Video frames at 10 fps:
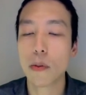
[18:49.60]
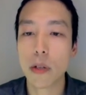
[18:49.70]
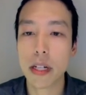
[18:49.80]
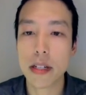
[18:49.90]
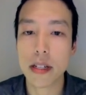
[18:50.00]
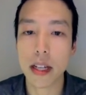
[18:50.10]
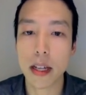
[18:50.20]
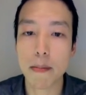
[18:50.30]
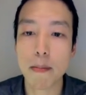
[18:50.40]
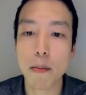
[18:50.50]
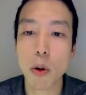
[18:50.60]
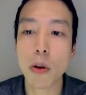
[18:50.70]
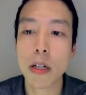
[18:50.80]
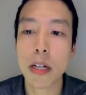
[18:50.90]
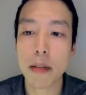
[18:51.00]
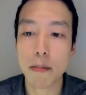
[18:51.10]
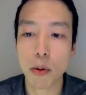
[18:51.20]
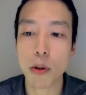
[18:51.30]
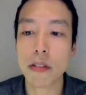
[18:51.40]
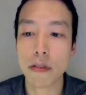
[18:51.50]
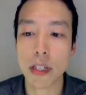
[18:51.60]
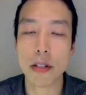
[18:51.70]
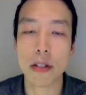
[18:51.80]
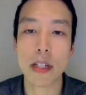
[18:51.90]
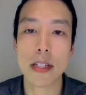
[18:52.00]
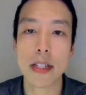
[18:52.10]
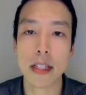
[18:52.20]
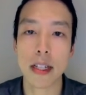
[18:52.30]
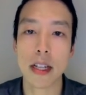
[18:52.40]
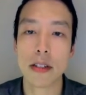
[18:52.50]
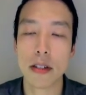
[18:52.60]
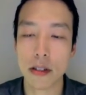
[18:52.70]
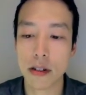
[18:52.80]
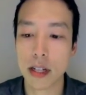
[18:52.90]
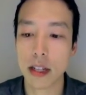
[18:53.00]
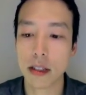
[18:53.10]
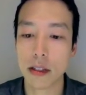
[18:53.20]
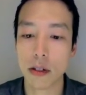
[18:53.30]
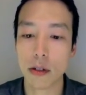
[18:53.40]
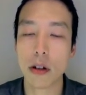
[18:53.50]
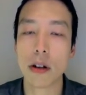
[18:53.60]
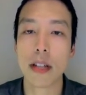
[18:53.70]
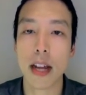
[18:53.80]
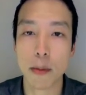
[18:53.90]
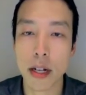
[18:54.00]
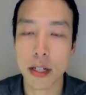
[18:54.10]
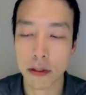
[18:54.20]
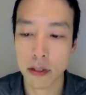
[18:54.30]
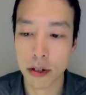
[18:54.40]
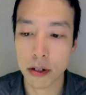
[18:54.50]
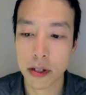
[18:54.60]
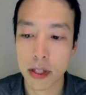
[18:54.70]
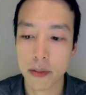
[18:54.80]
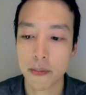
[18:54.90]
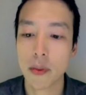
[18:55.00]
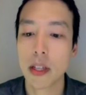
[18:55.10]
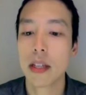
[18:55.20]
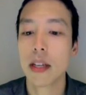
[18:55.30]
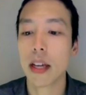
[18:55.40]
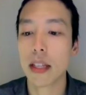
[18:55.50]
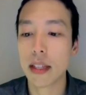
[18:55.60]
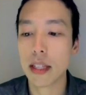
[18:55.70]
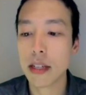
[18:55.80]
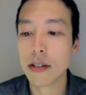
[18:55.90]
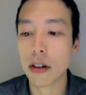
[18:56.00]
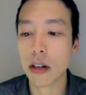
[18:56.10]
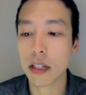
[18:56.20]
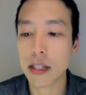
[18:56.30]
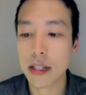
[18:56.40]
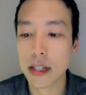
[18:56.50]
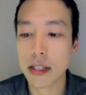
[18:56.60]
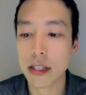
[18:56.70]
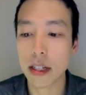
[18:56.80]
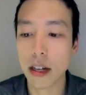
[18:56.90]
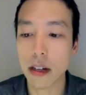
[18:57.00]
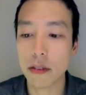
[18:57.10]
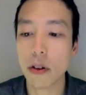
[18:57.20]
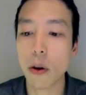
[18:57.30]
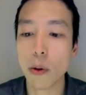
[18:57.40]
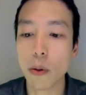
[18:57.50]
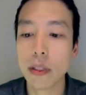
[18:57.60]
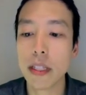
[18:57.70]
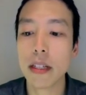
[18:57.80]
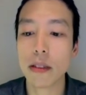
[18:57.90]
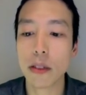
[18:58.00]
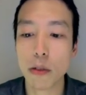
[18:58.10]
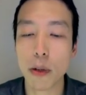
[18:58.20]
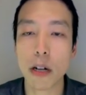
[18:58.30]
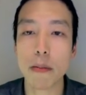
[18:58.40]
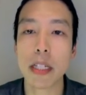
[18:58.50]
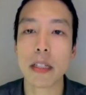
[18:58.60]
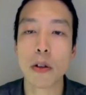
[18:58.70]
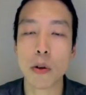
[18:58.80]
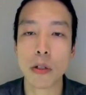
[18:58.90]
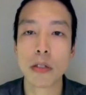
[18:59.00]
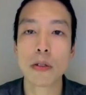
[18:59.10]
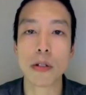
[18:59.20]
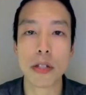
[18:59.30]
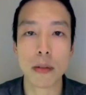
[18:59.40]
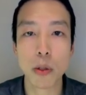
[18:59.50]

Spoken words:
What is a more important feature in CAA to understand, though, are the hemorrhagic features. And these are consisting of only lobar, meaning cortical or